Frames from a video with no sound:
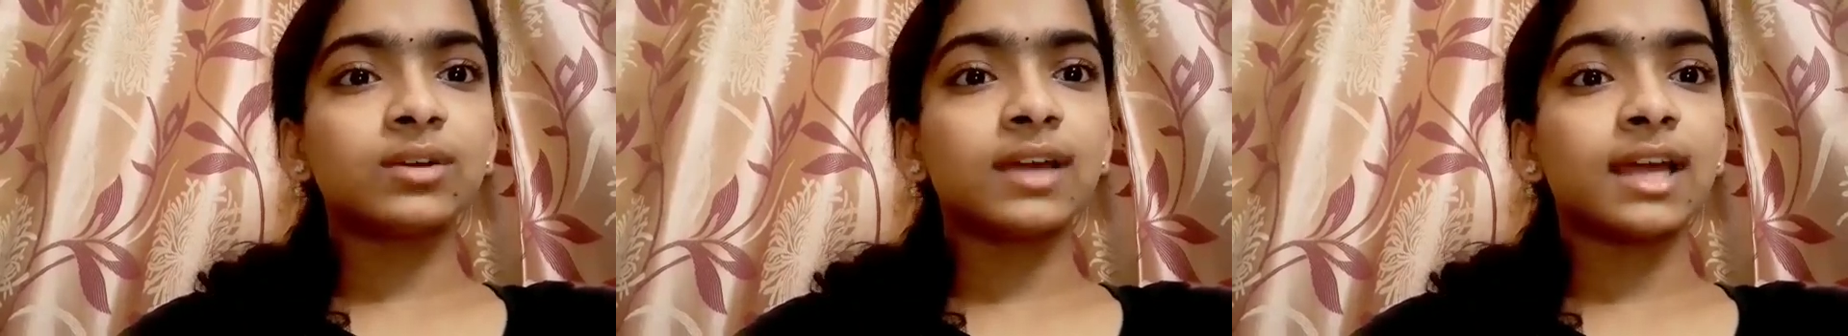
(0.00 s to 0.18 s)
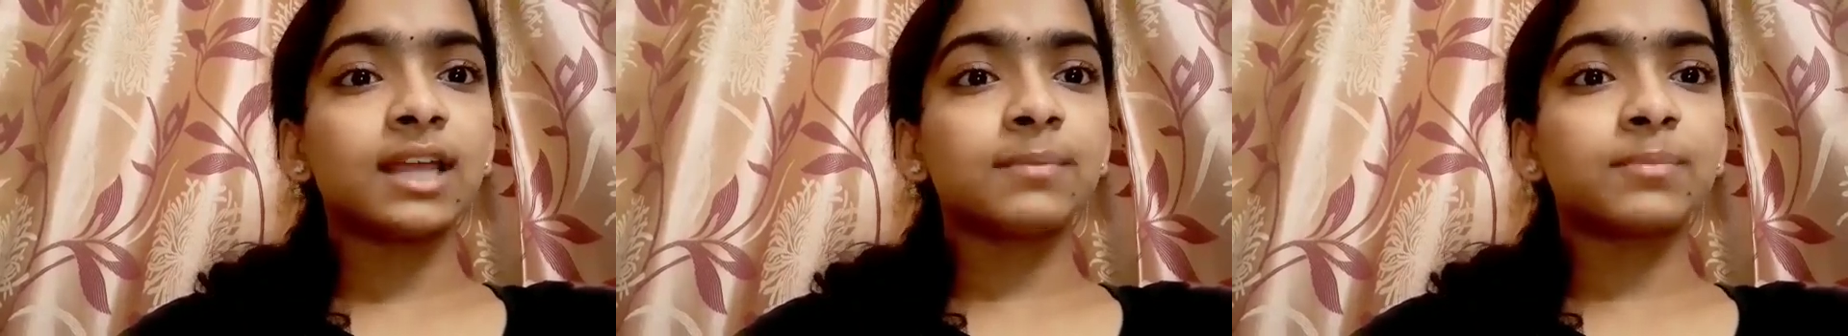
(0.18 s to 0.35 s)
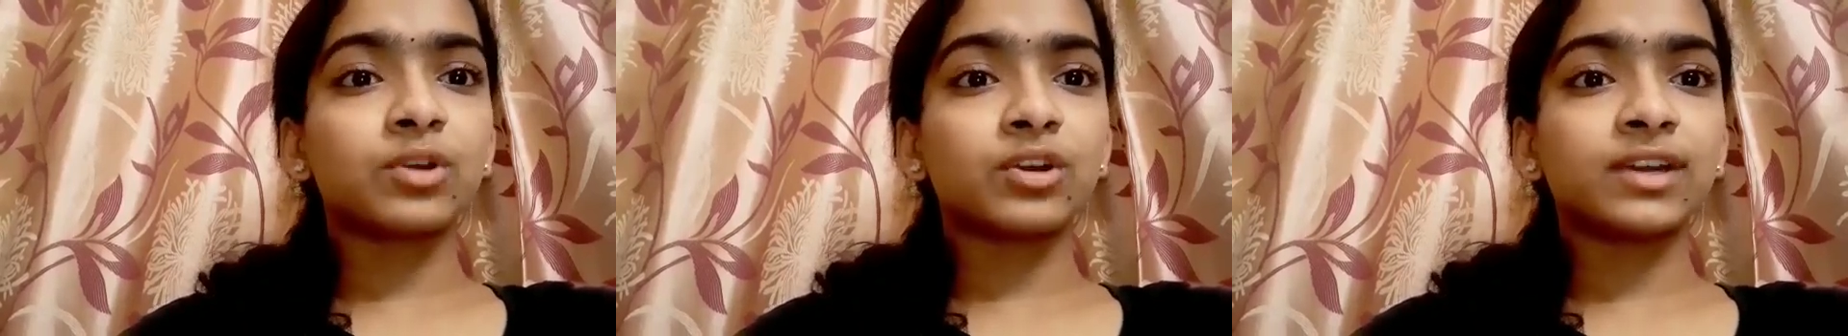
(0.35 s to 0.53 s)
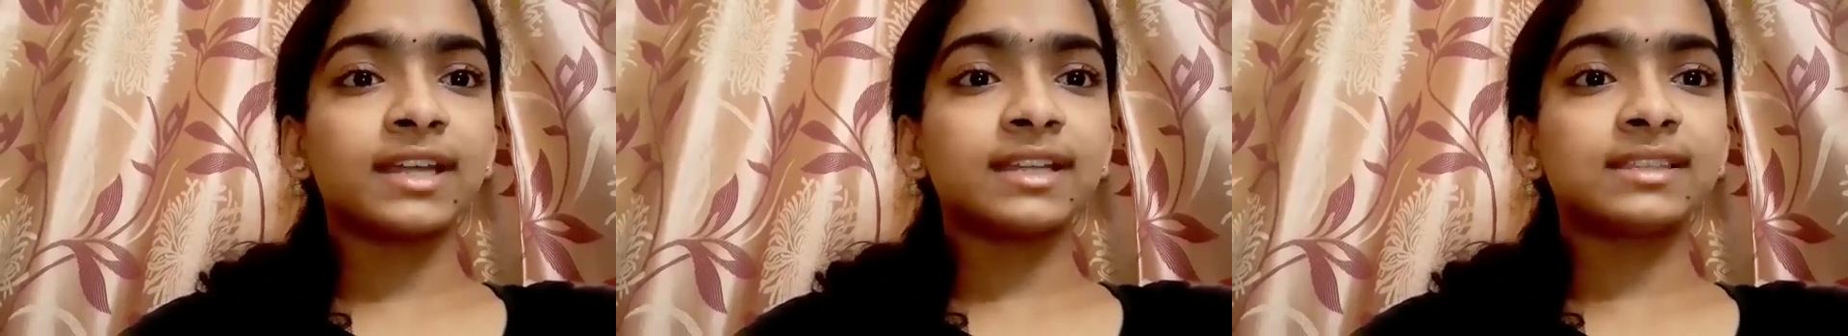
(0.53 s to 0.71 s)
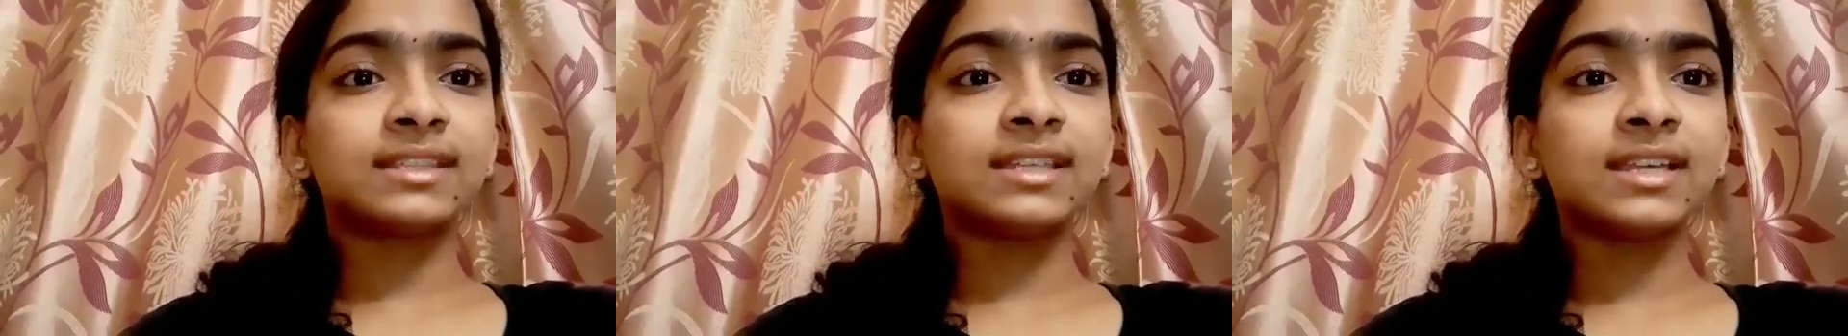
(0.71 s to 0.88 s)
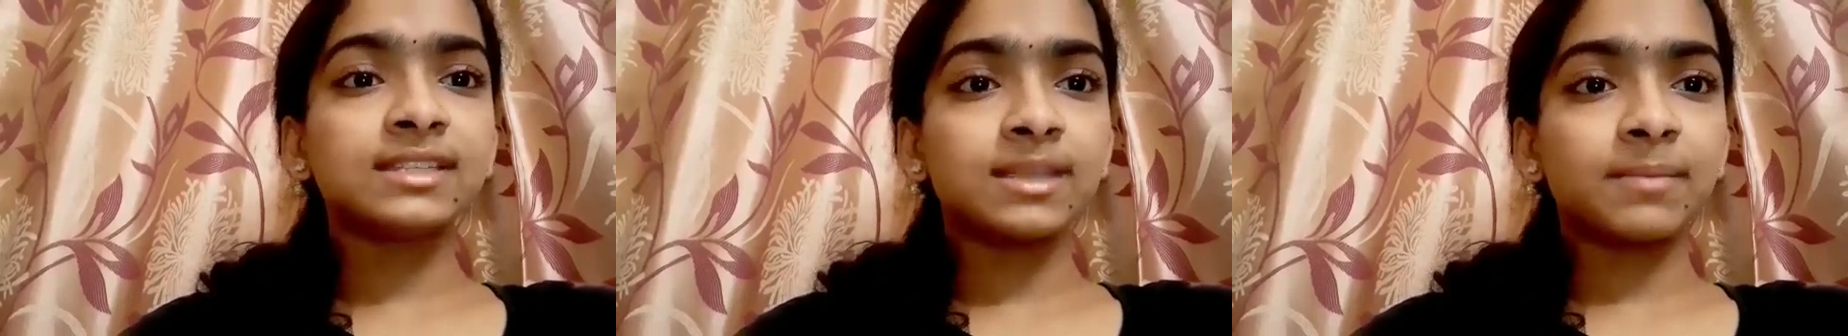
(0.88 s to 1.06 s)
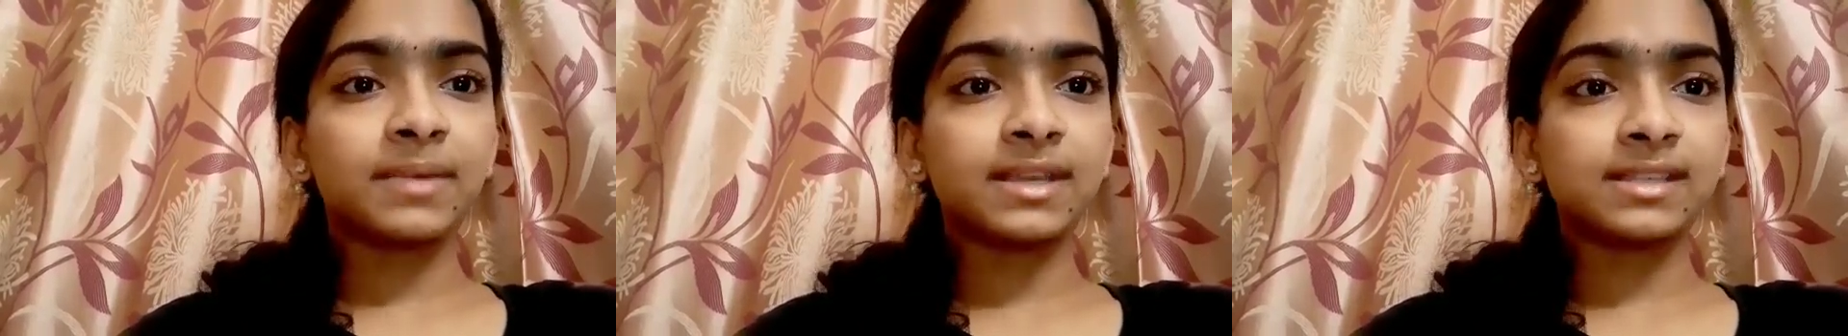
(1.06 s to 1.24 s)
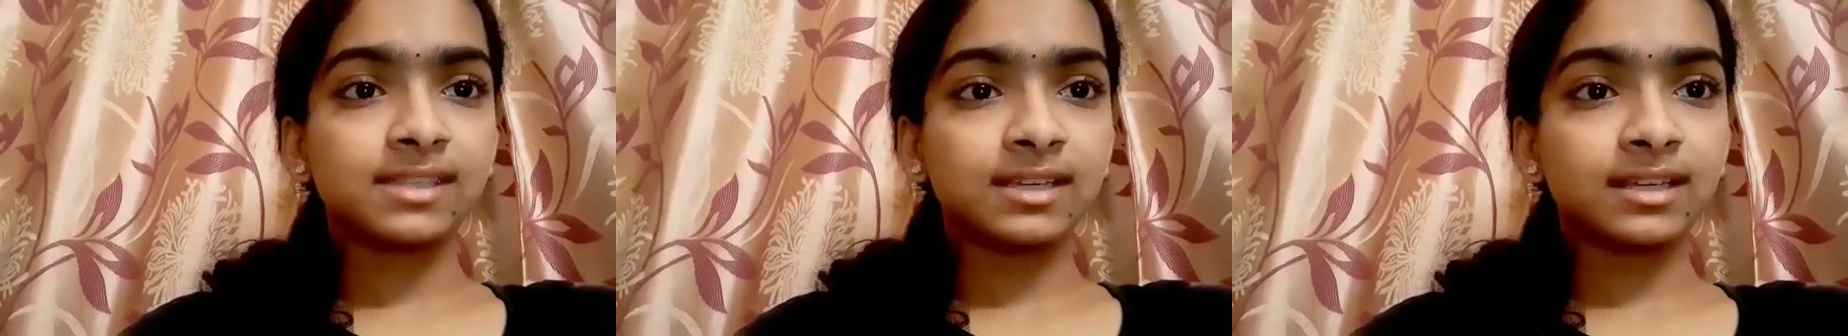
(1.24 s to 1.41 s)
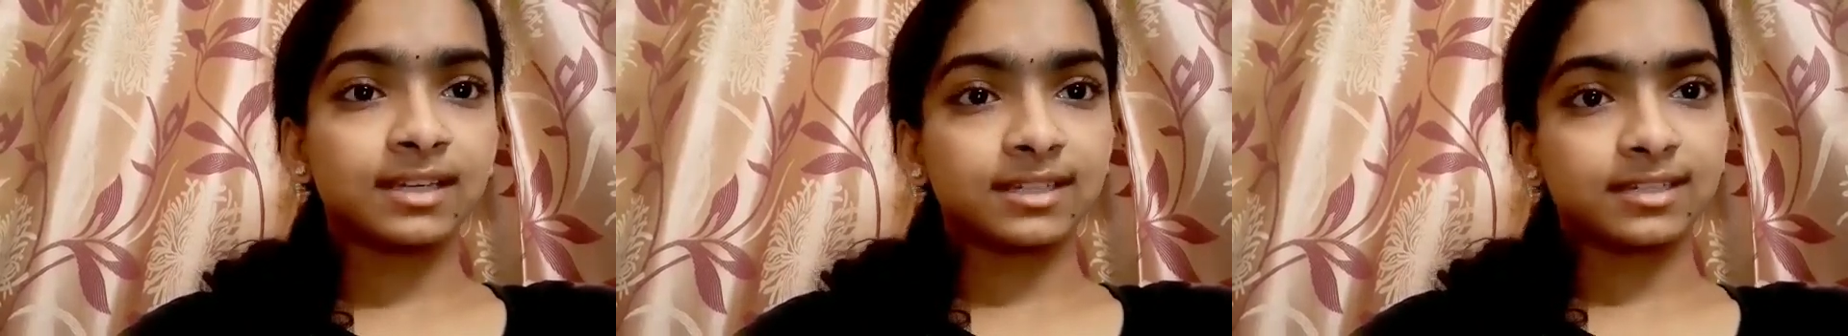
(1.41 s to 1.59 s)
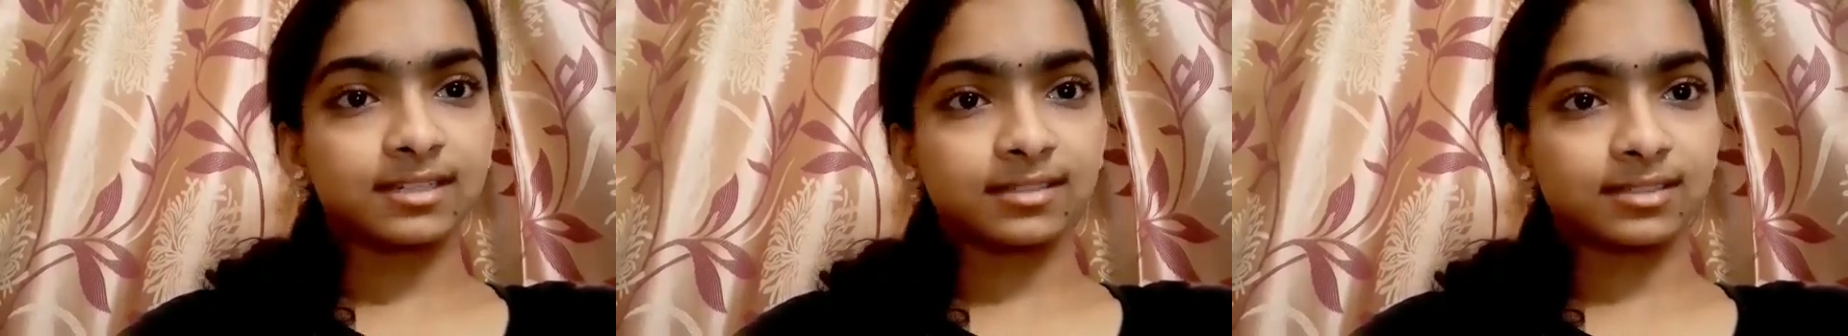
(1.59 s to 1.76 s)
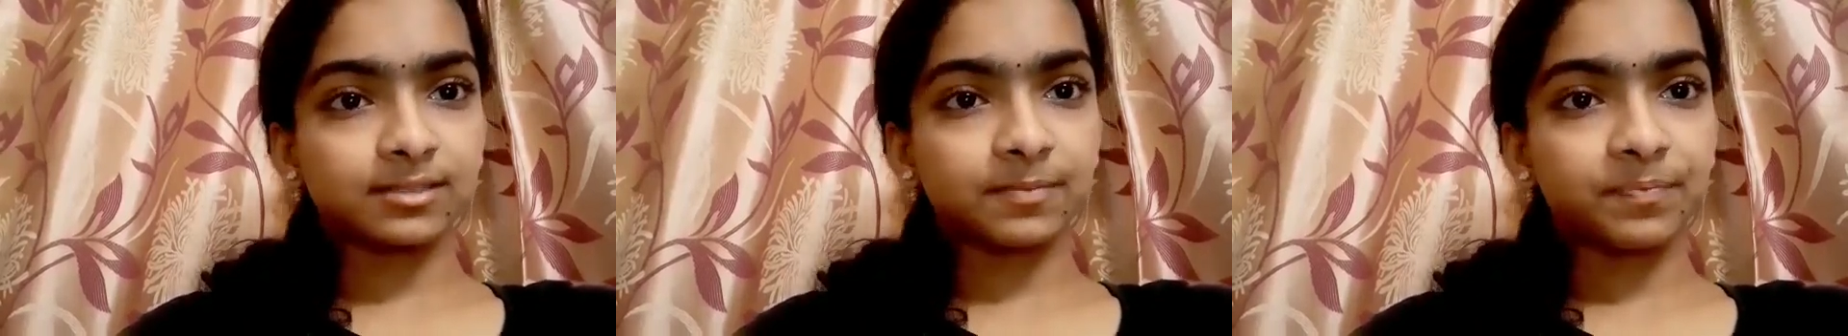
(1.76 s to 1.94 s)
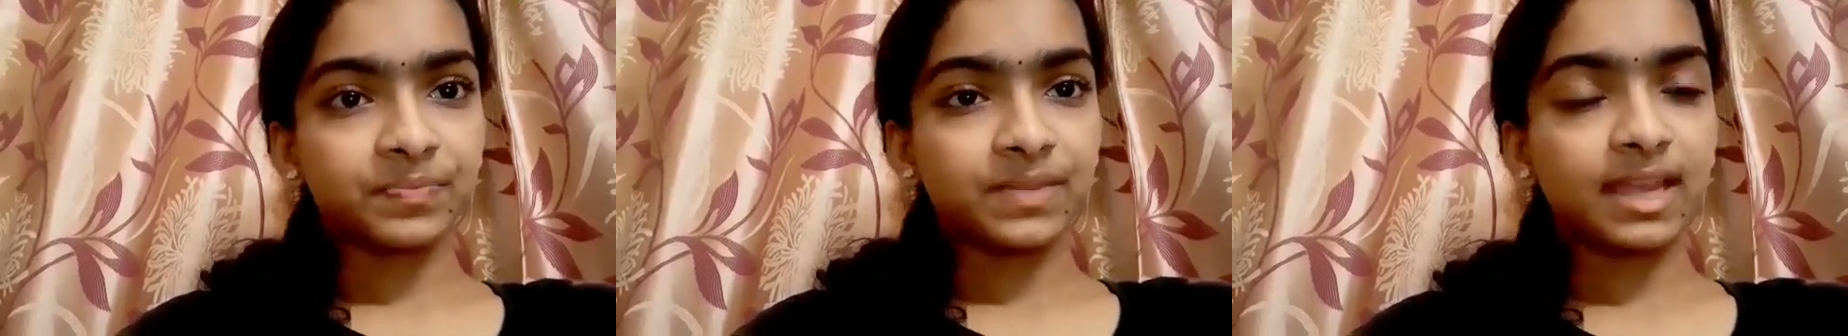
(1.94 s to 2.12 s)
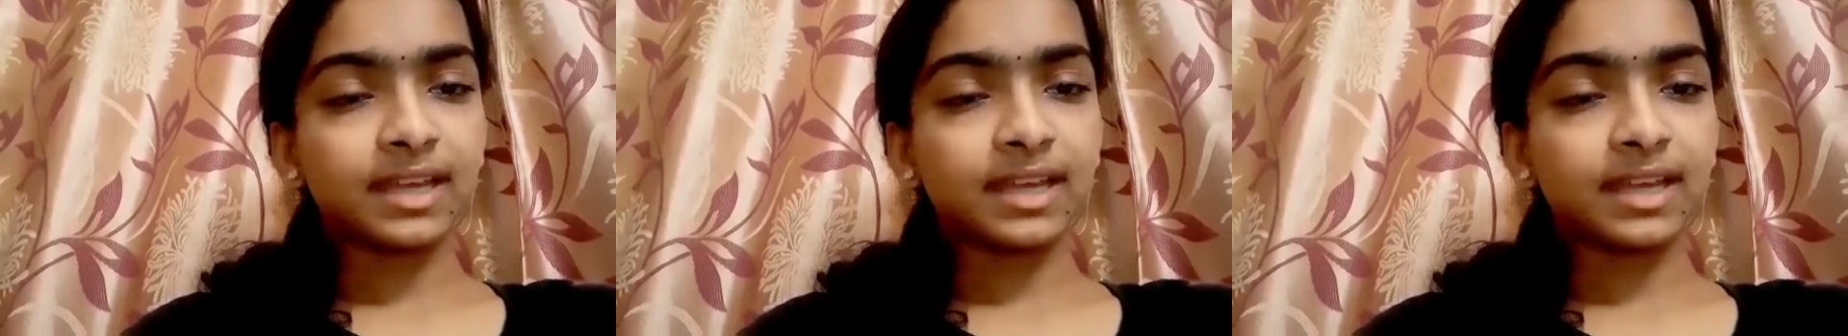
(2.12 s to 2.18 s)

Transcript: to help protect these amazing critters